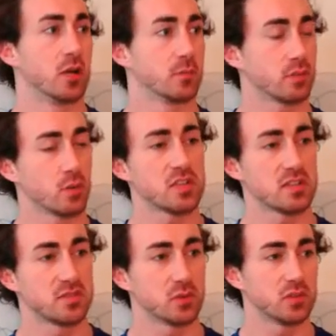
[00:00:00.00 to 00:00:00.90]
Processed
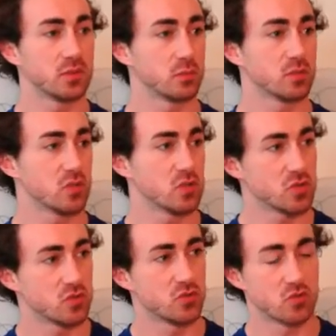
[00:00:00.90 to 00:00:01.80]
food,
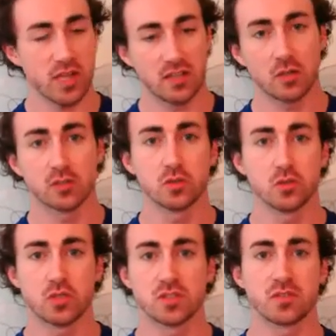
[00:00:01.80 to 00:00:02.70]
just drain all the
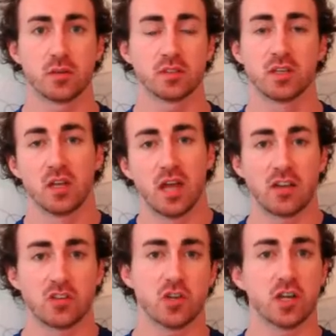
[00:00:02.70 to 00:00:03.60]
nutrients from it
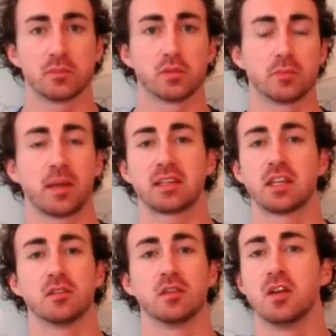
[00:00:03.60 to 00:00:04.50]
and try and put it back
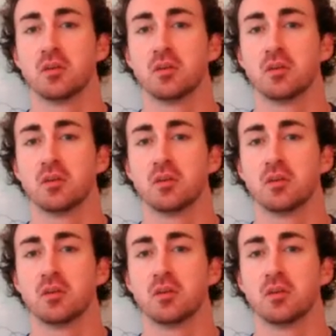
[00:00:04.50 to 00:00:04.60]
in.